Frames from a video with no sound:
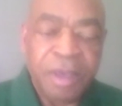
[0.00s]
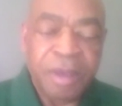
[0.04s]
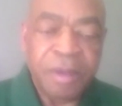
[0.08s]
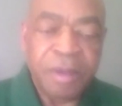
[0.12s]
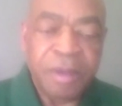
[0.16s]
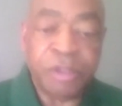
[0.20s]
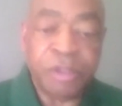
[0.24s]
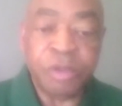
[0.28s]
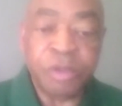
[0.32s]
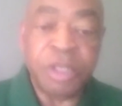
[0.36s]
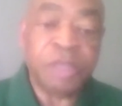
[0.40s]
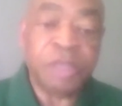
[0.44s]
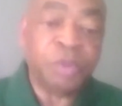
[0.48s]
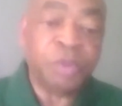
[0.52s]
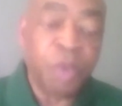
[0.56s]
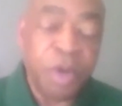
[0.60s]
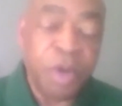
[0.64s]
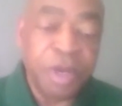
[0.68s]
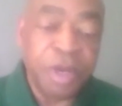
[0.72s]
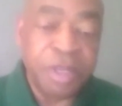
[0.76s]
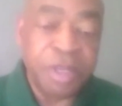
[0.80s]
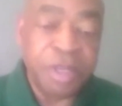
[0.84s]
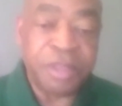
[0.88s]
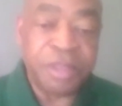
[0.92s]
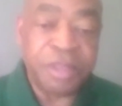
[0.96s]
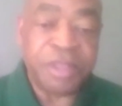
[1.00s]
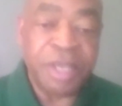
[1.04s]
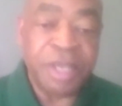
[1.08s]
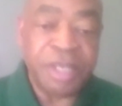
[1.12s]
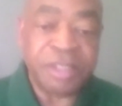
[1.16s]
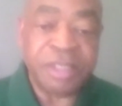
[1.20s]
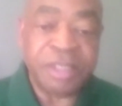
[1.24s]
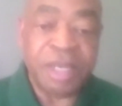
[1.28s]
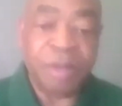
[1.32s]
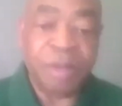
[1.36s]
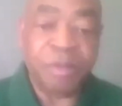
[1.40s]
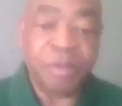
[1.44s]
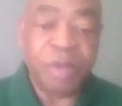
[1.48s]
And so that's one of the things
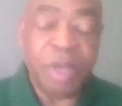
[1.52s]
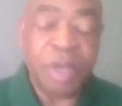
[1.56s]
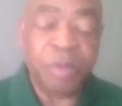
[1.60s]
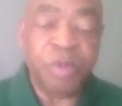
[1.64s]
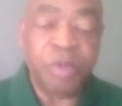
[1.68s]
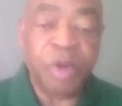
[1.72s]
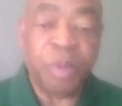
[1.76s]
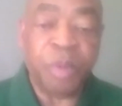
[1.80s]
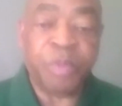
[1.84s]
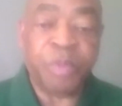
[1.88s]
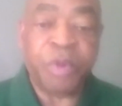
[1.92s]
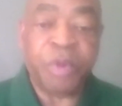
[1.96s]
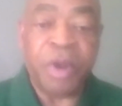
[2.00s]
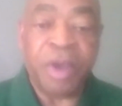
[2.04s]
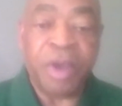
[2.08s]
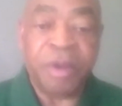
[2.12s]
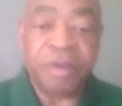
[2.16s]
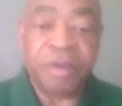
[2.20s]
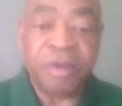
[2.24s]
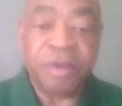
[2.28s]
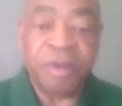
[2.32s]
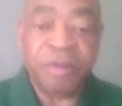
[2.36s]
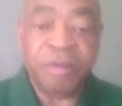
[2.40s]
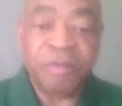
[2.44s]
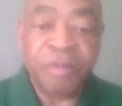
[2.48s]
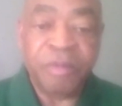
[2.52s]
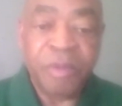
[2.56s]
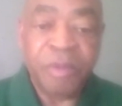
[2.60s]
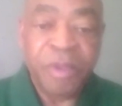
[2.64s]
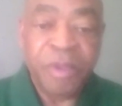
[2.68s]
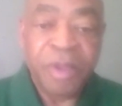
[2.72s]
that I'm real proud of,